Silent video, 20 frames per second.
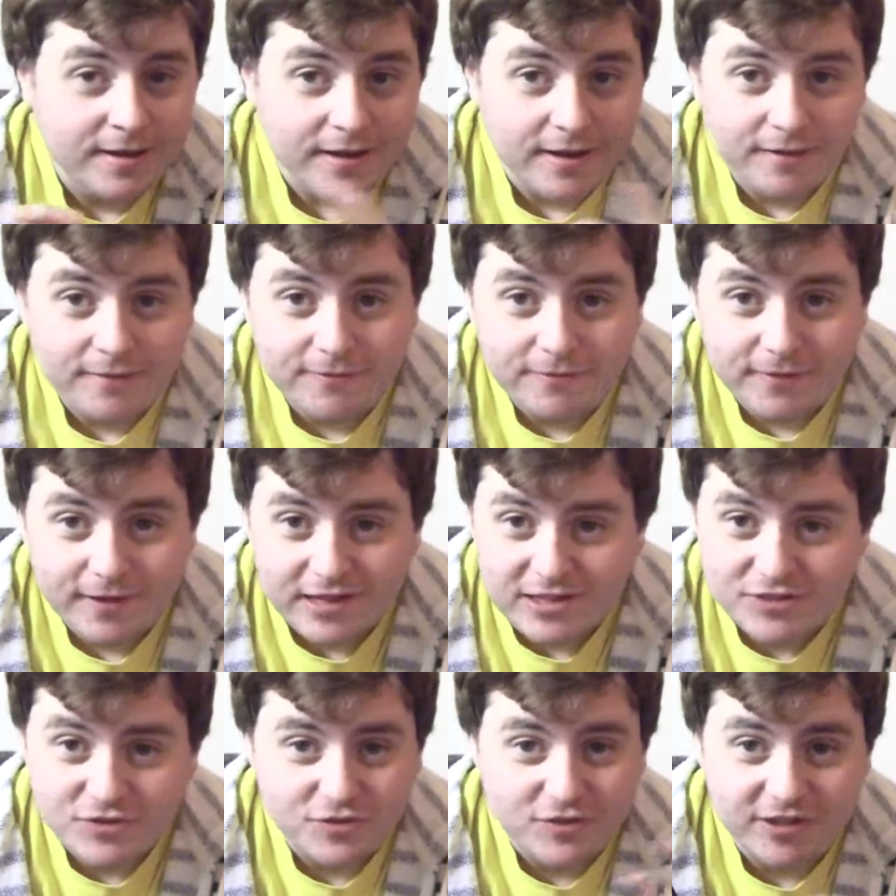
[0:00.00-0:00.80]
In
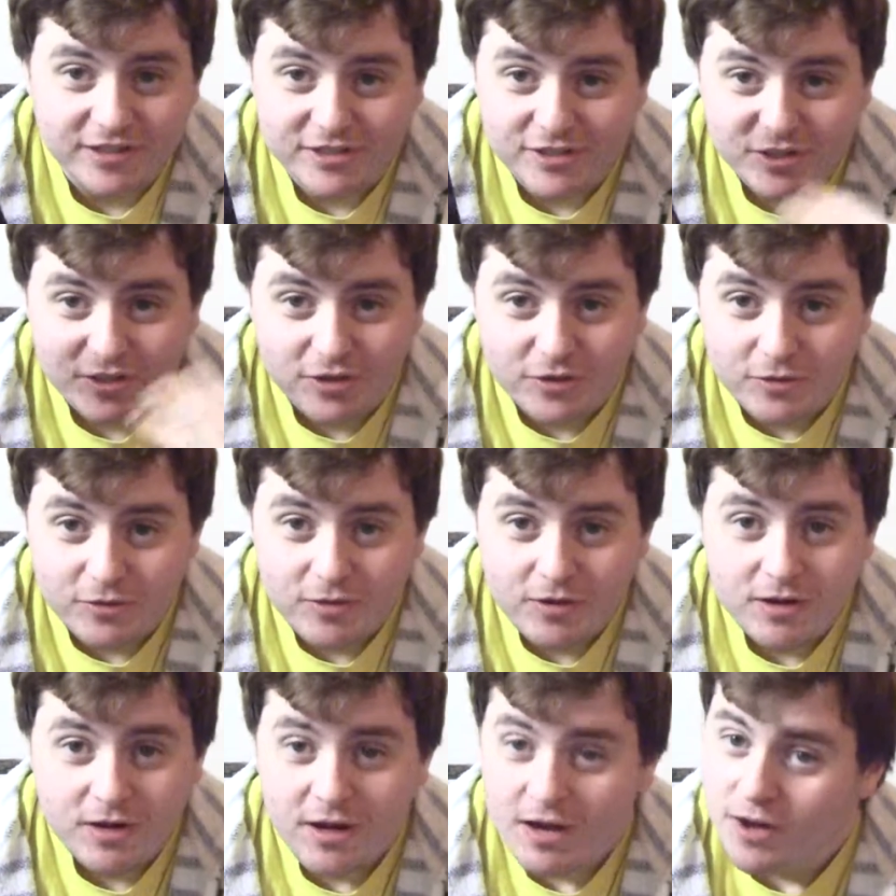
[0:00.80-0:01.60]
Flesh Freak 2,
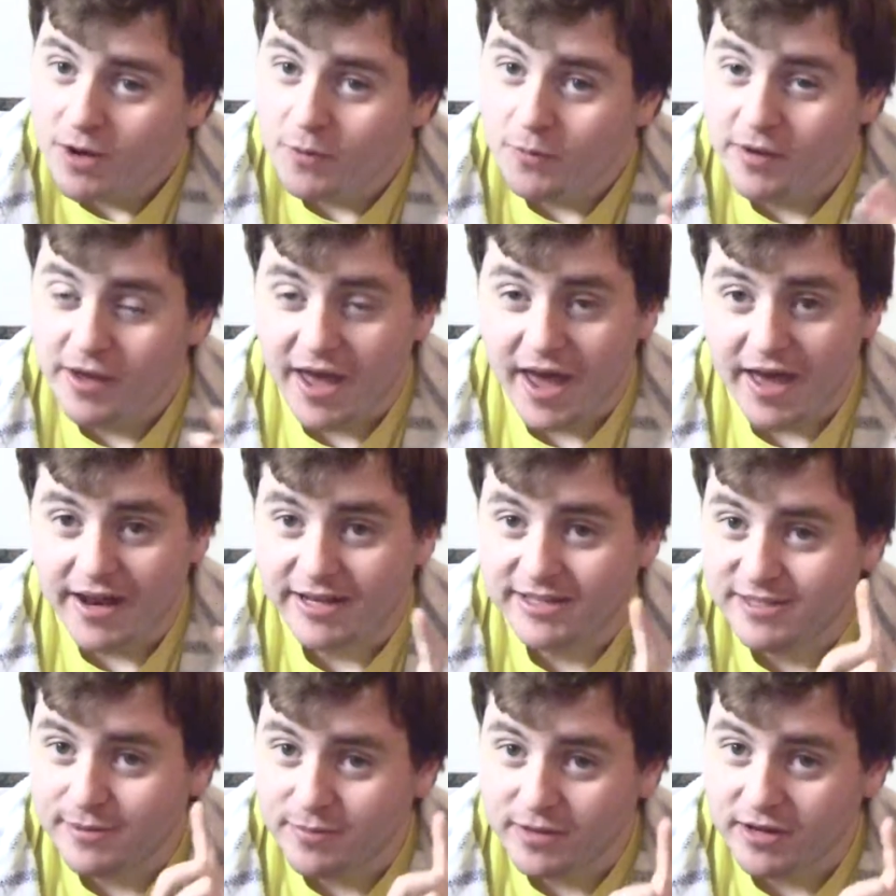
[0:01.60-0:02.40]
we
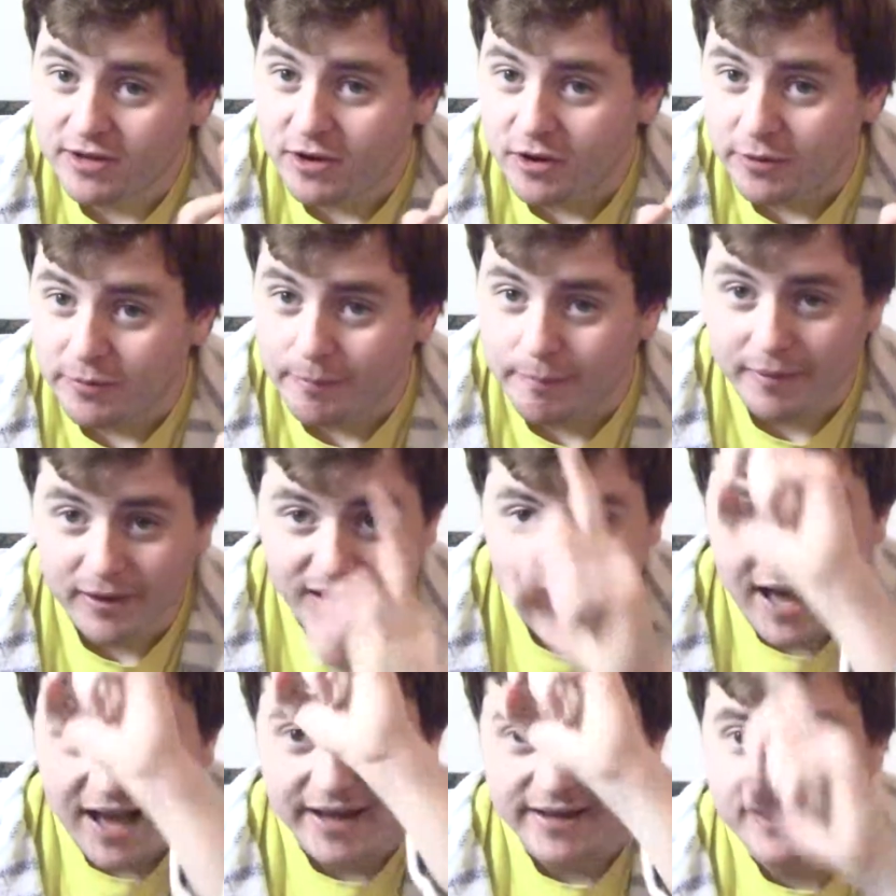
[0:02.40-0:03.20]
added something called
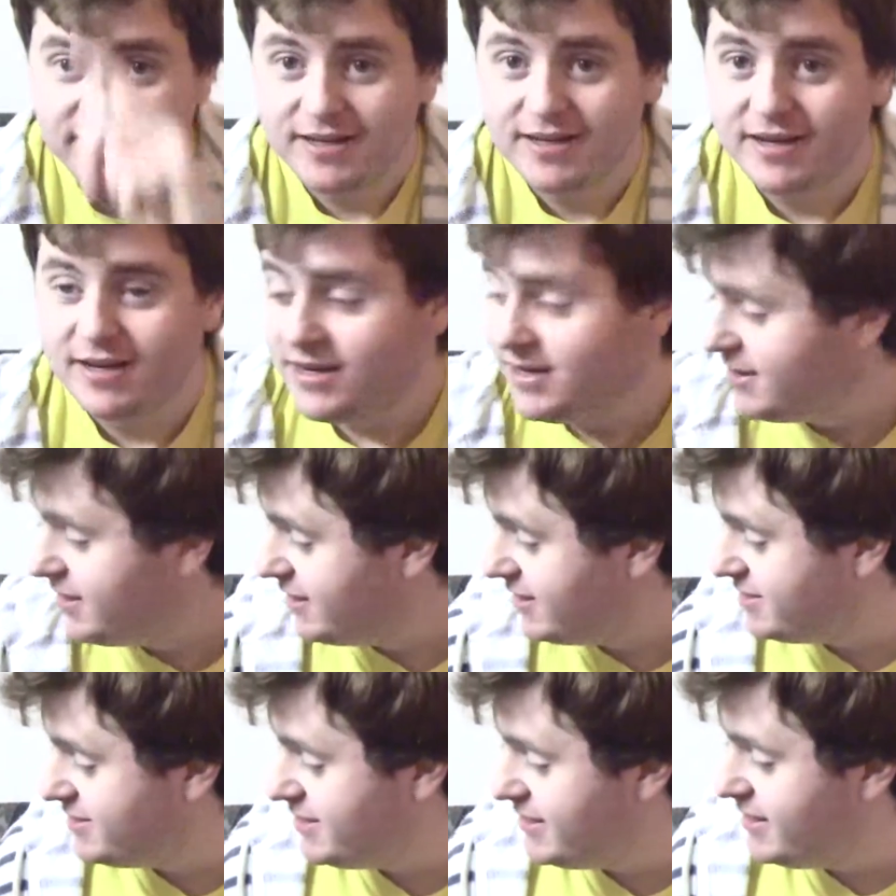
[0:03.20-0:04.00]
plot.
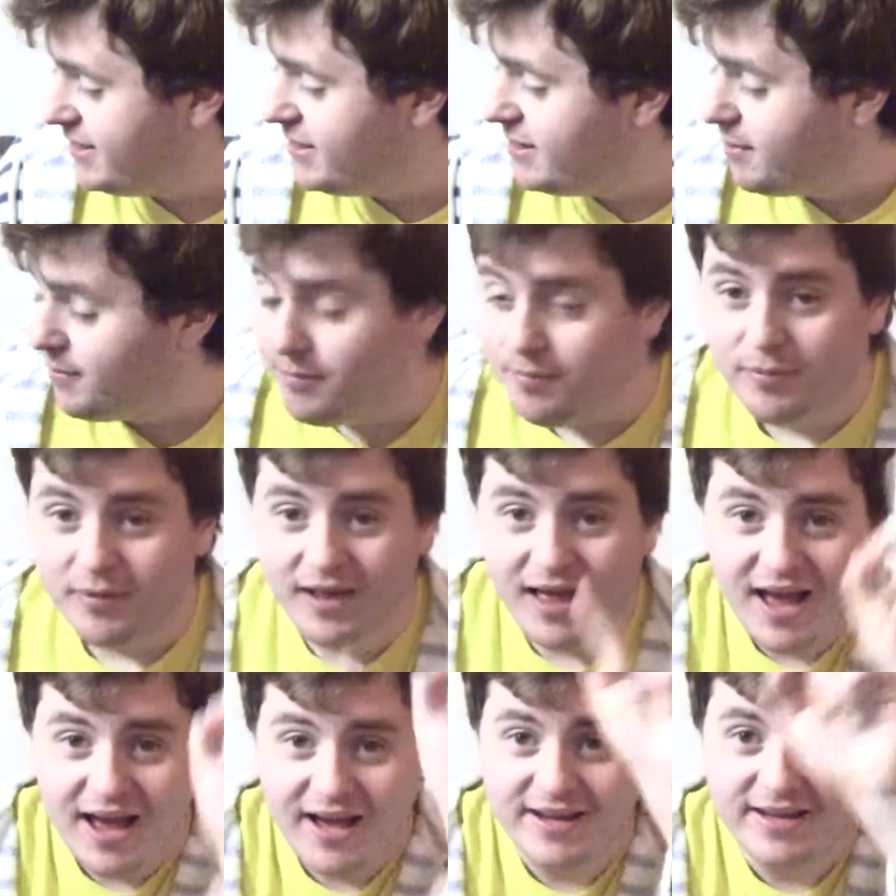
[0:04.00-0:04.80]
You see,
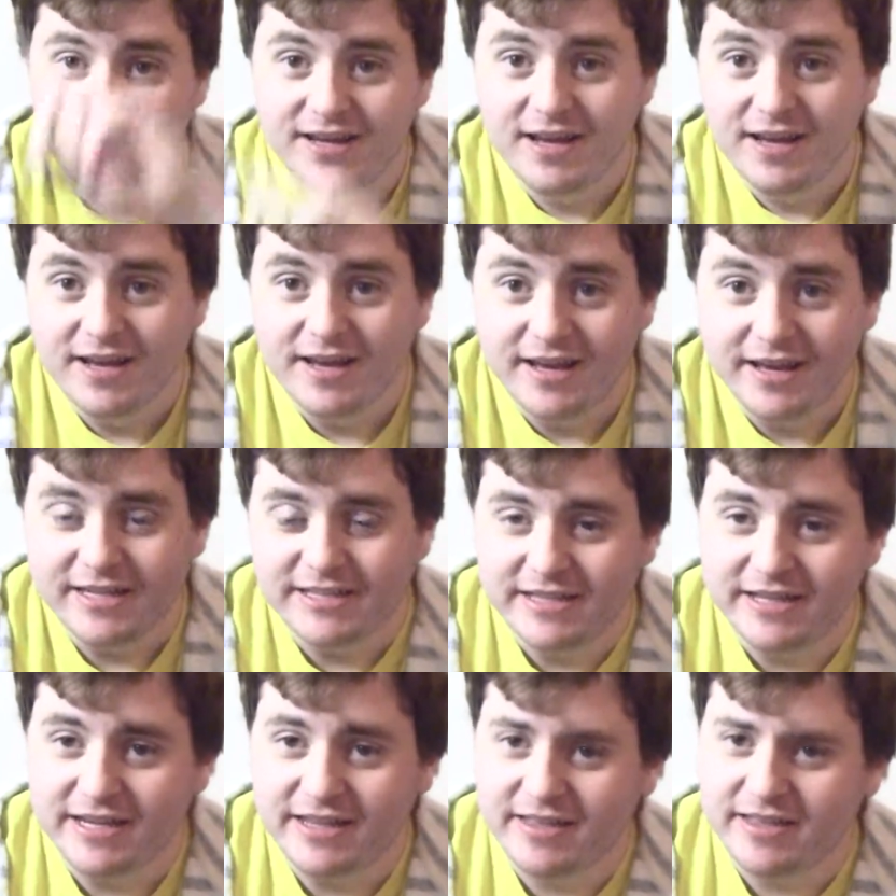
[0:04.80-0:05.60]
plot
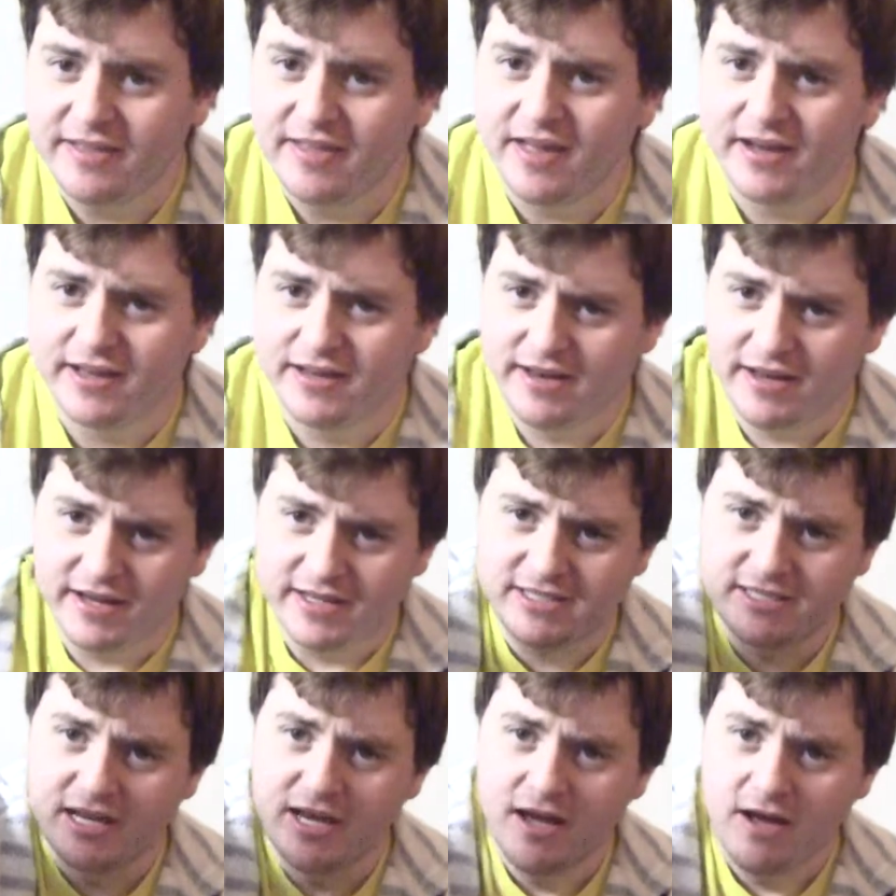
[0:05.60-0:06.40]
is anything that
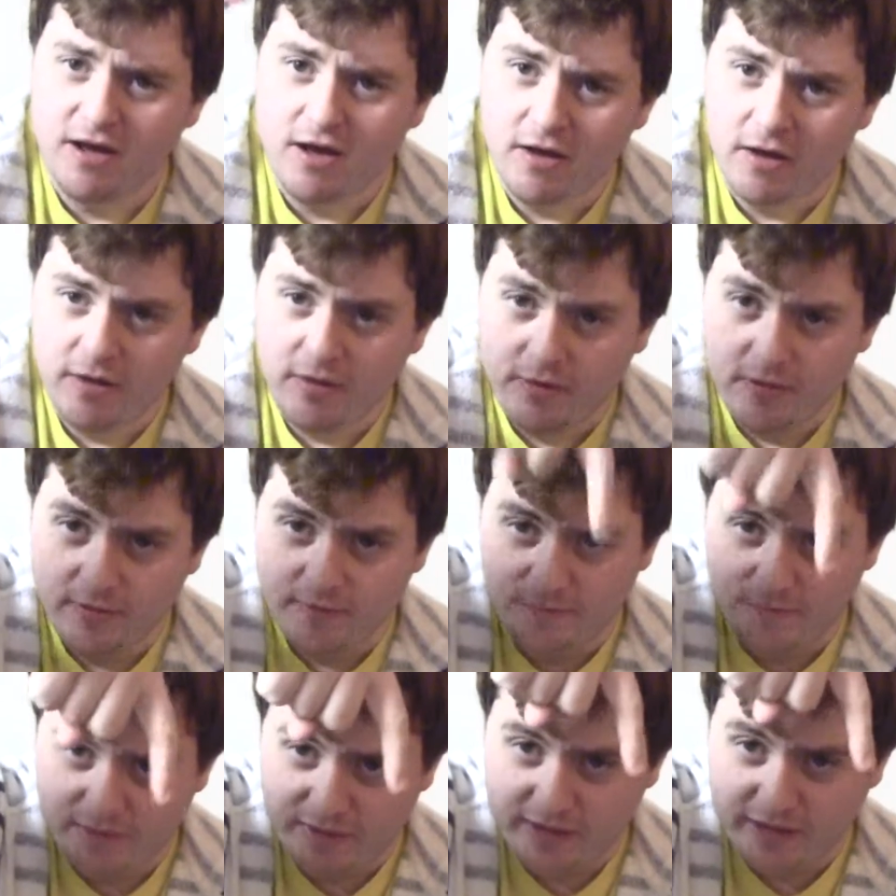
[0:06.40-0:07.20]
connects the
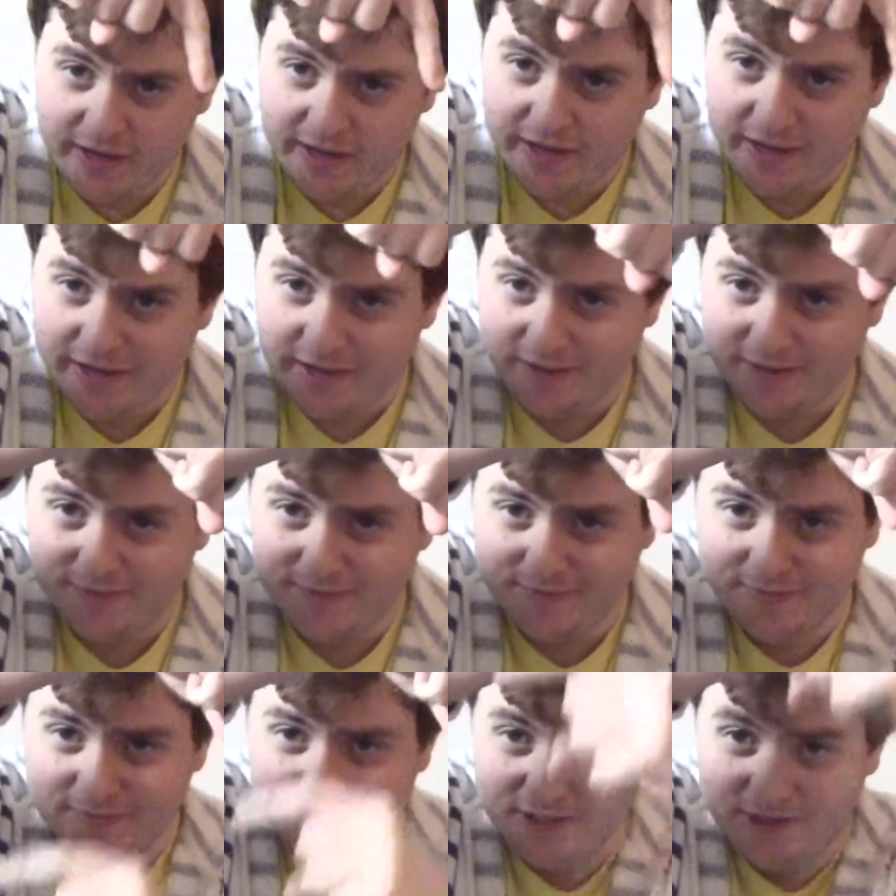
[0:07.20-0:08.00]
beginning
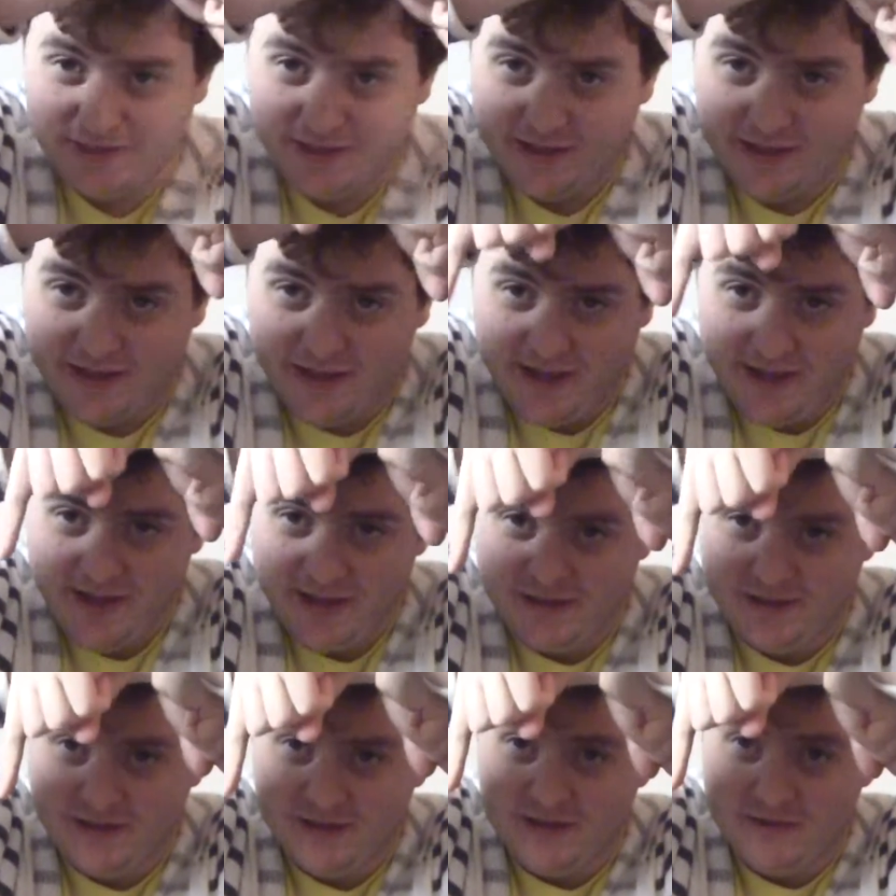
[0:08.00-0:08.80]
to the
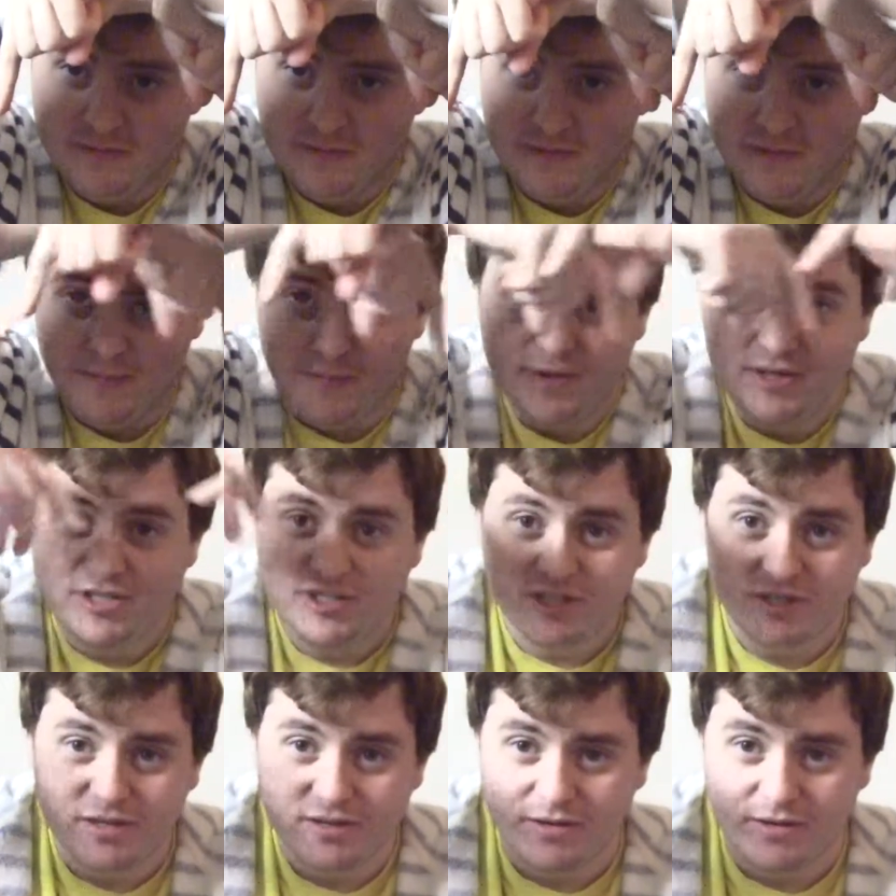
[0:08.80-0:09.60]
end with a
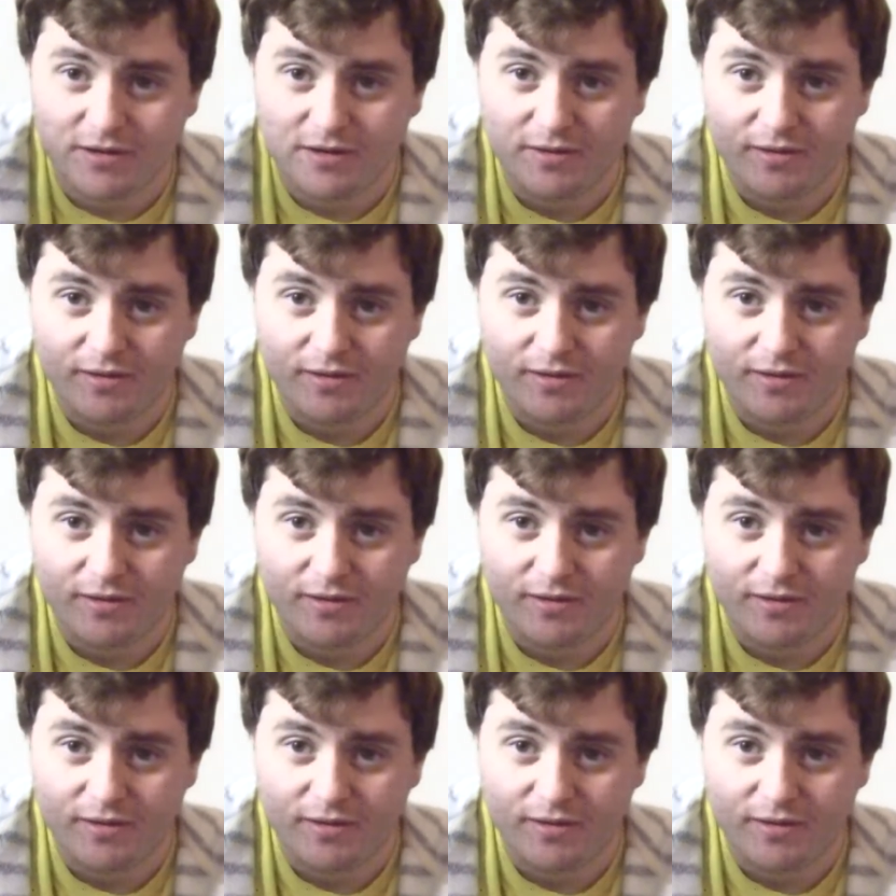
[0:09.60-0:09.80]
bunch of